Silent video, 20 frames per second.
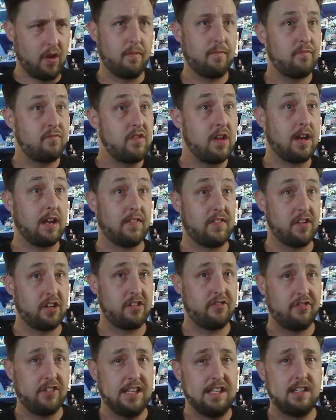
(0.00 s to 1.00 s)
they get this
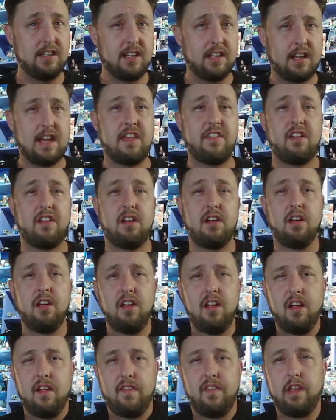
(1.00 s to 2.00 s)
fleet together.
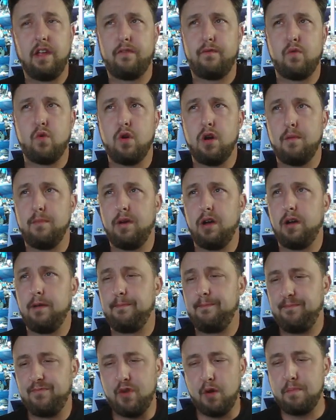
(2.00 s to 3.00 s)
They form a
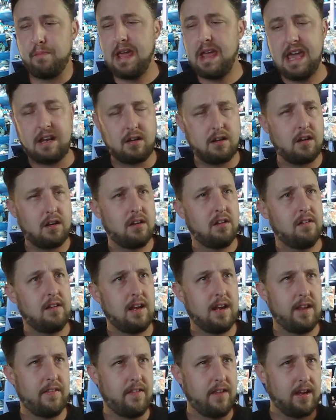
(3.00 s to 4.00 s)
pattern,
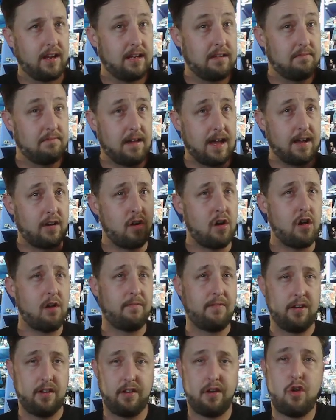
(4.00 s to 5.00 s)
and they head off
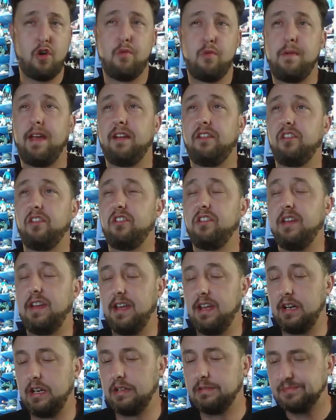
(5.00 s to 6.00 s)
into no man's
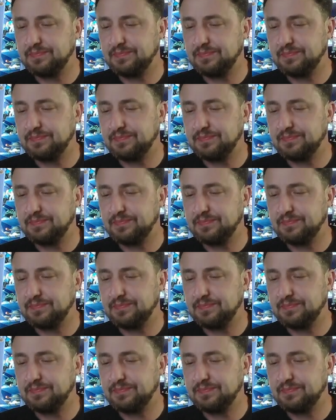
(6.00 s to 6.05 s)
land.